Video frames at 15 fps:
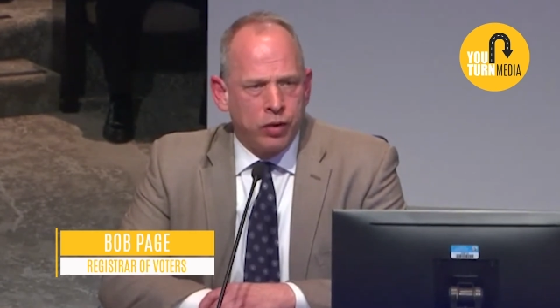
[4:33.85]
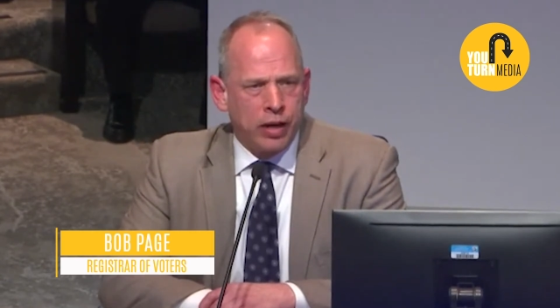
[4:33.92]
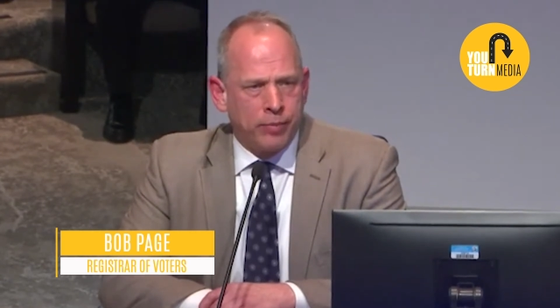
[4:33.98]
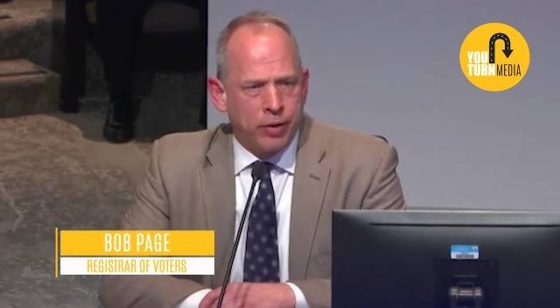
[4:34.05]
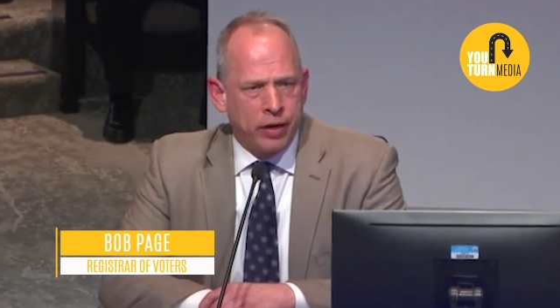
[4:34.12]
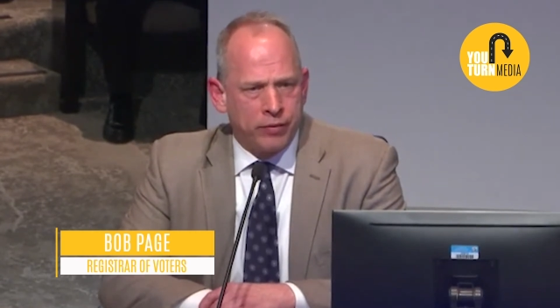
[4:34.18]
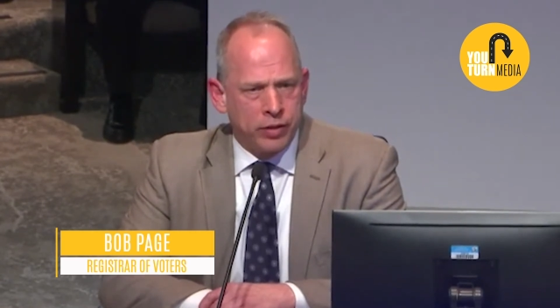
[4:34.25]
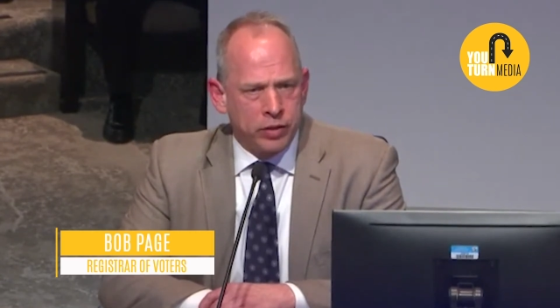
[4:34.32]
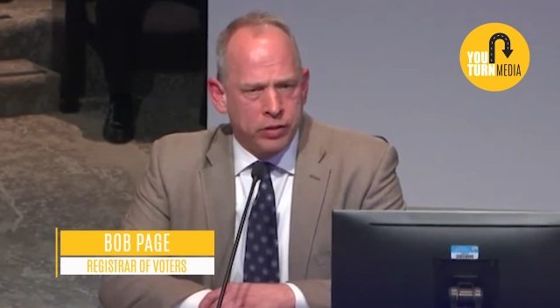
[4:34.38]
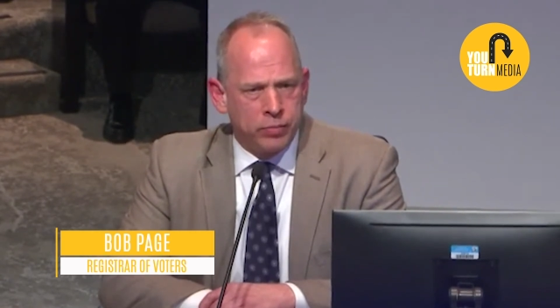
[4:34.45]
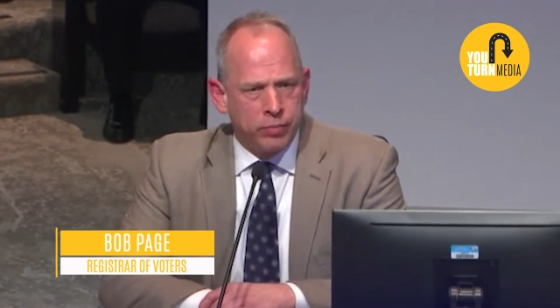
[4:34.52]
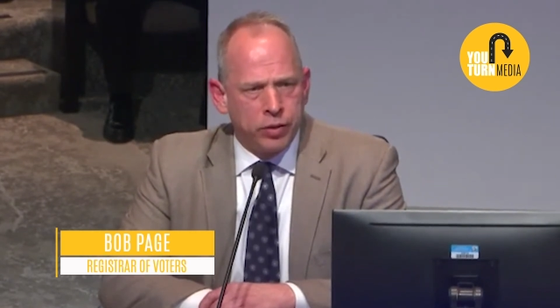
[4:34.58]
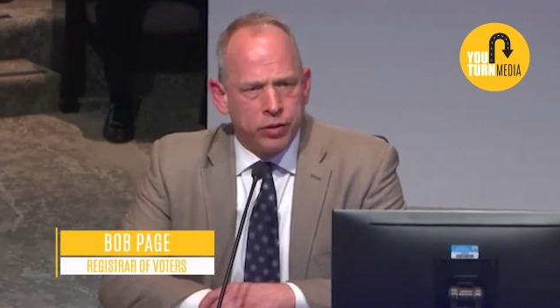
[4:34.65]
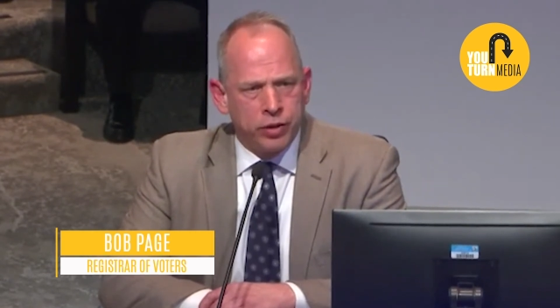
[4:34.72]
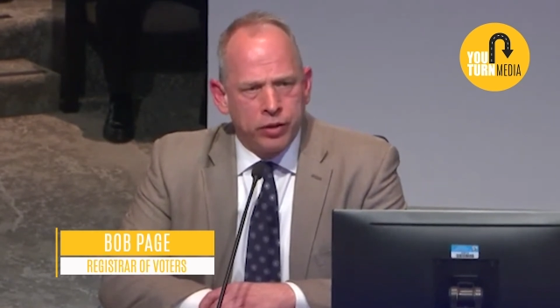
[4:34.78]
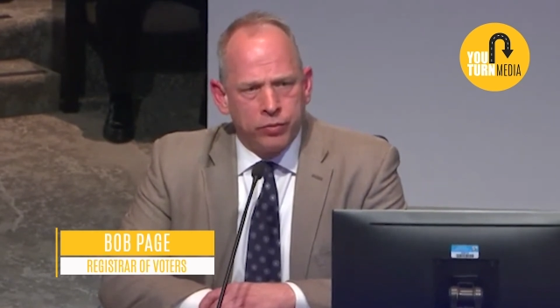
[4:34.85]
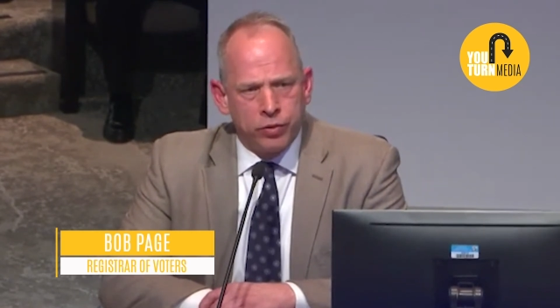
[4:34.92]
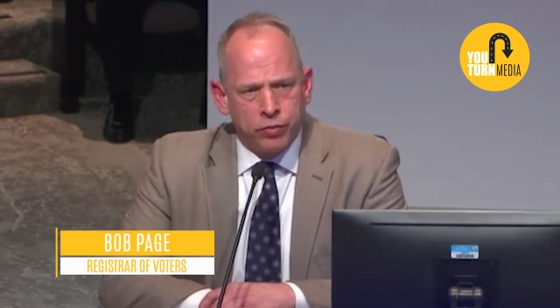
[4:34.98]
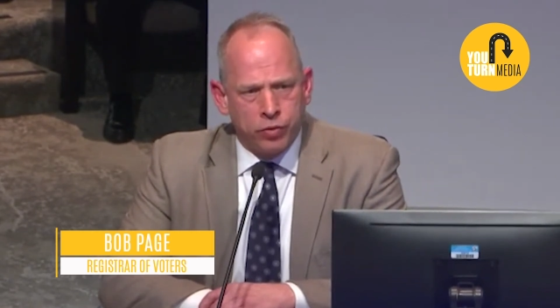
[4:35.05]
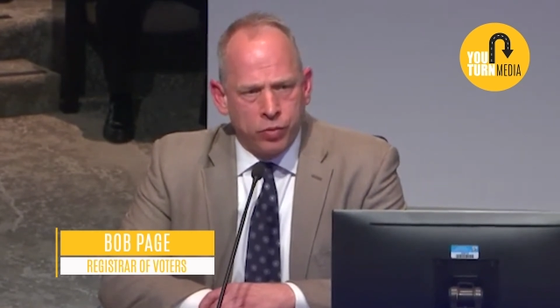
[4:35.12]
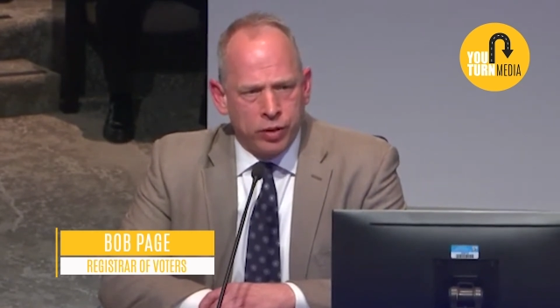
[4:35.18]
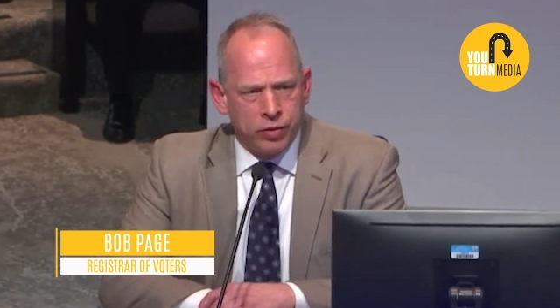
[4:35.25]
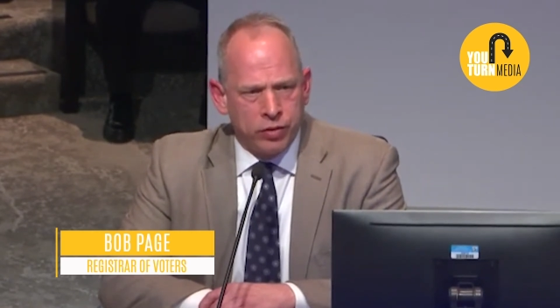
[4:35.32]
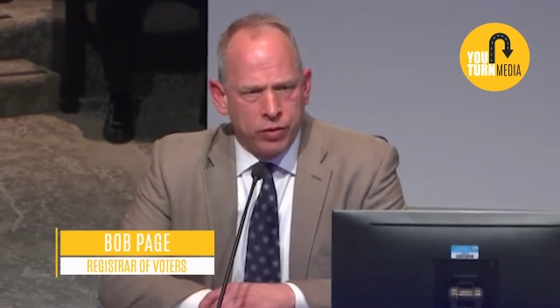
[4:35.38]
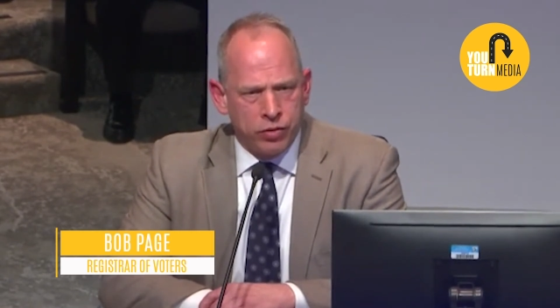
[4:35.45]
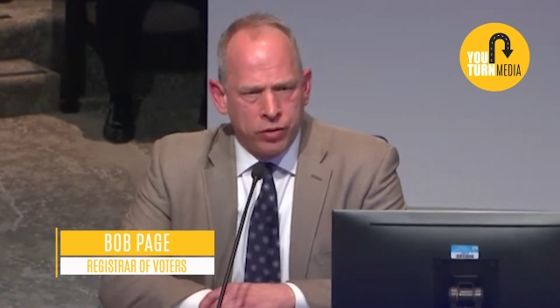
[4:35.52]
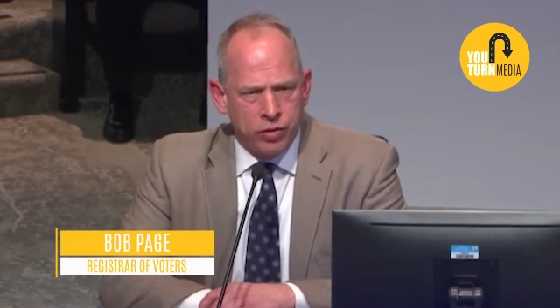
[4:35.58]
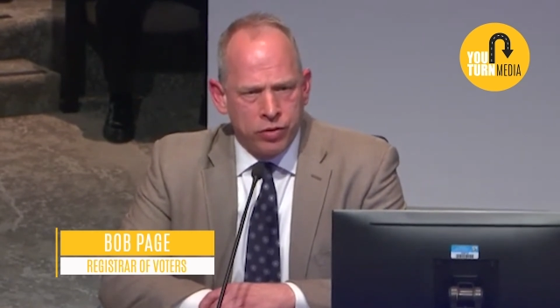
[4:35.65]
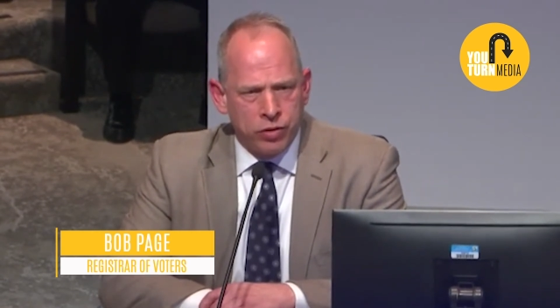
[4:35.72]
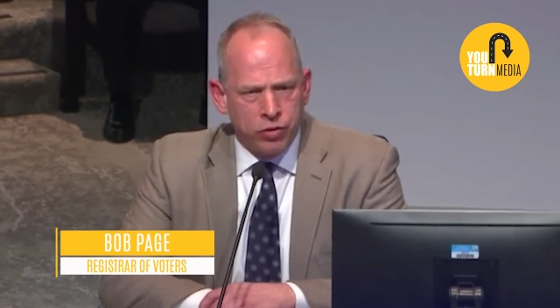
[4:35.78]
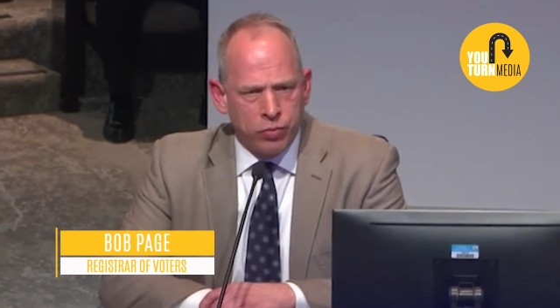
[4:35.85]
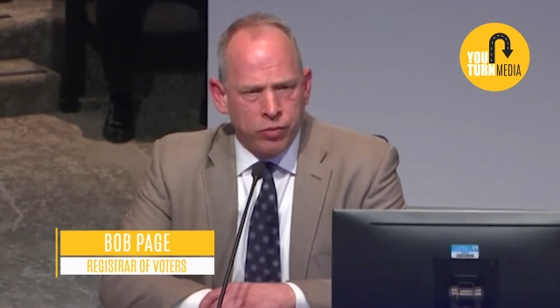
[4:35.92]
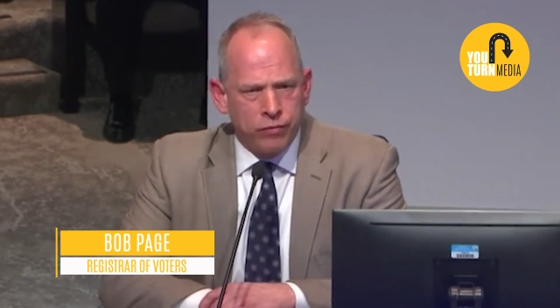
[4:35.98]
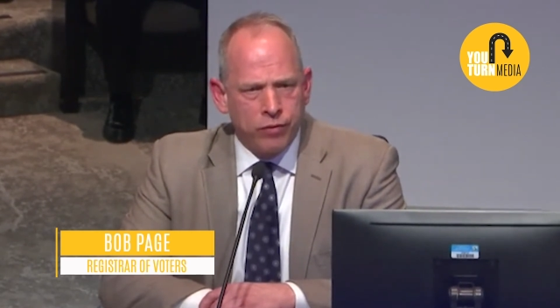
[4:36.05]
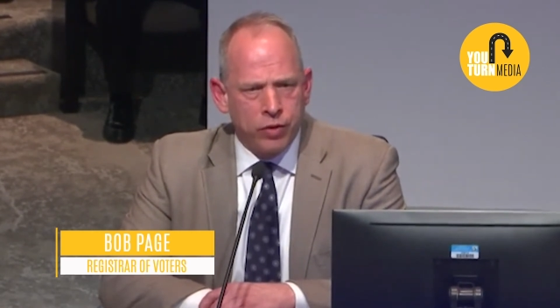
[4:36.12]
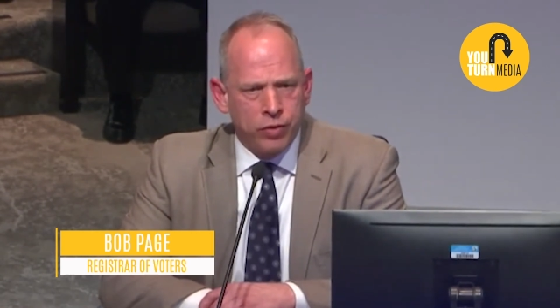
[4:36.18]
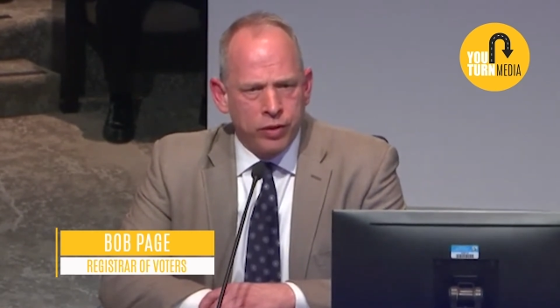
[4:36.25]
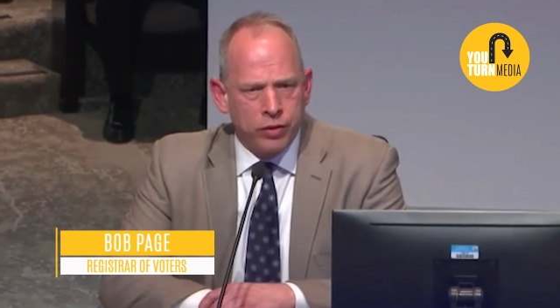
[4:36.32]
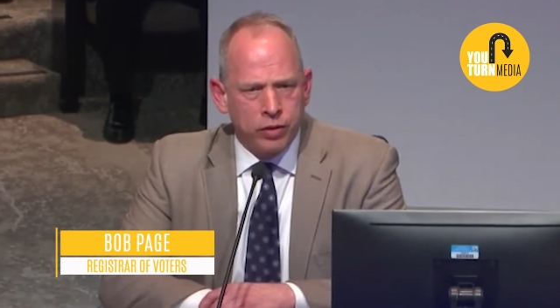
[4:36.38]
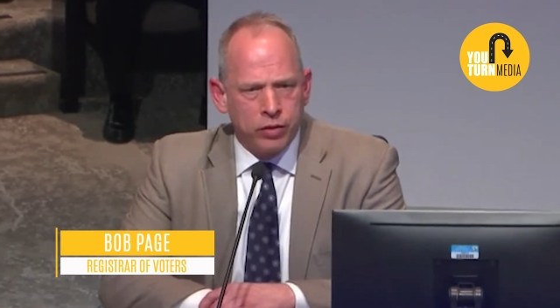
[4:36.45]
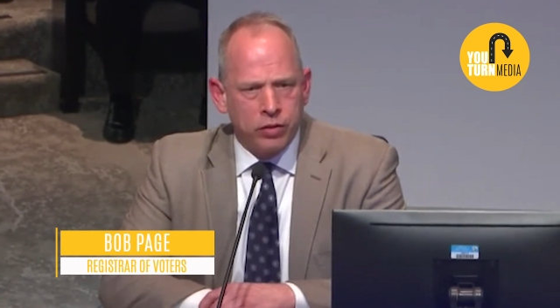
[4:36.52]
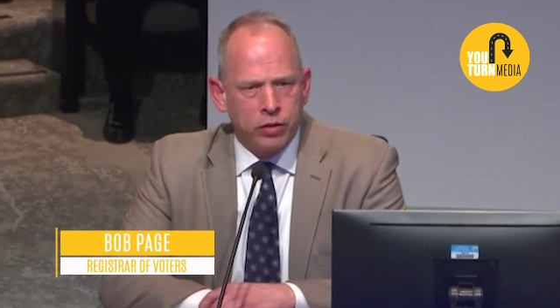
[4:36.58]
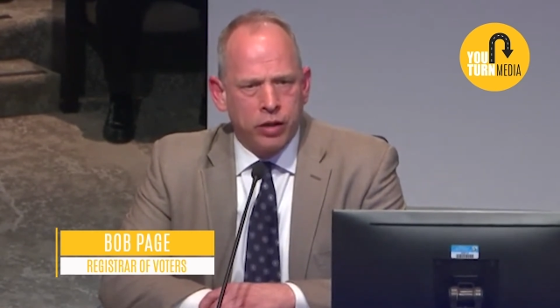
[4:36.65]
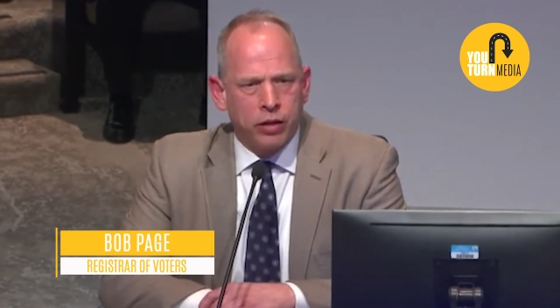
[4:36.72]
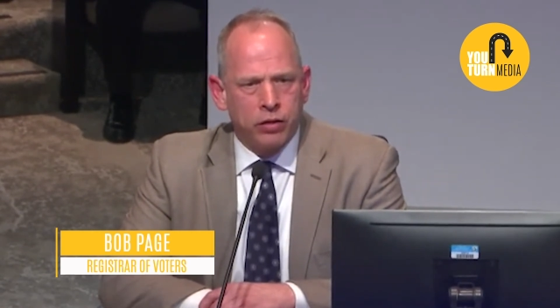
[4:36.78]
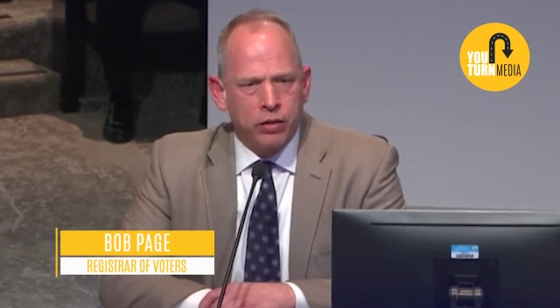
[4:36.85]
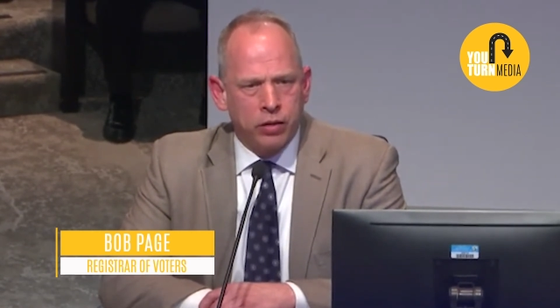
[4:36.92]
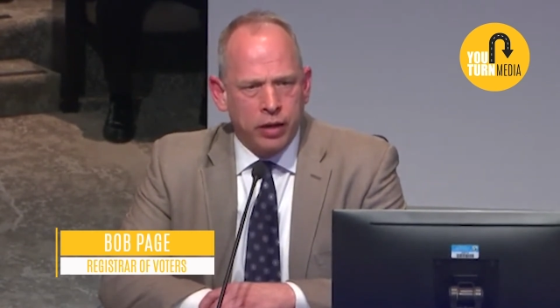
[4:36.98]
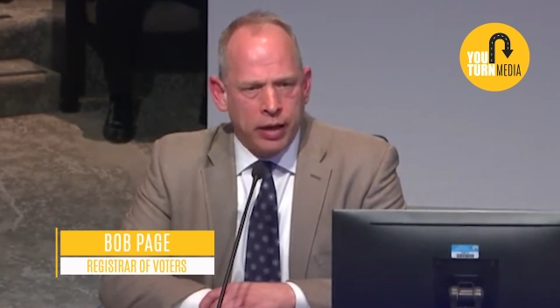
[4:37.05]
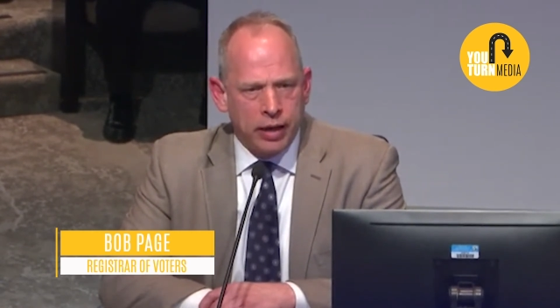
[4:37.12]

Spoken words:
who happen to have a disability and would request assistance with voting that